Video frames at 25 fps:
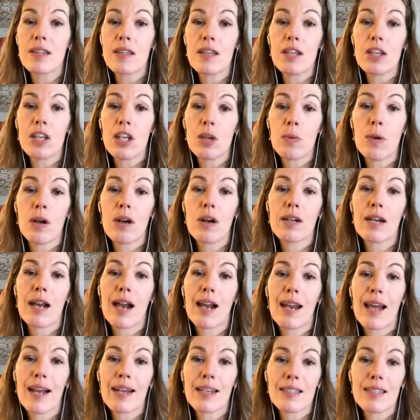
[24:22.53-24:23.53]
that you are
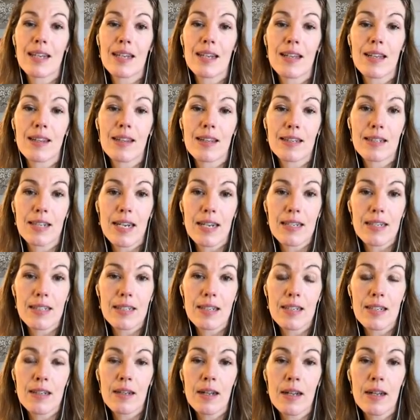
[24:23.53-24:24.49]
collecting the data.